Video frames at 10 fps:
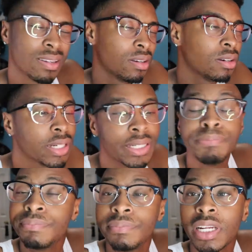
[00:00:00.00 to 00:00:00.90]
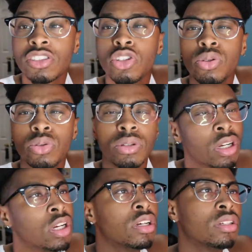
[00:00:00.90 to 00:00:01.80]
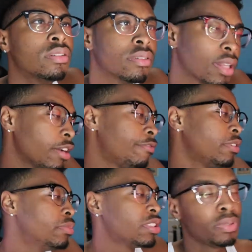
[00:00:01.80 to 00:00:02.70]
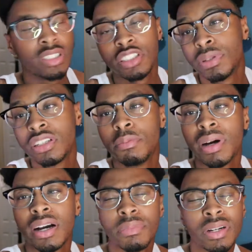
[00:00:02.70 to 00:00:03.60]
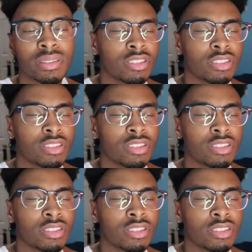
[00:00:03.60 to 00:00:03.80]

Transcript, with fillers: Okay, that's cool. Right, freedom of speech, speak your mind, bruh.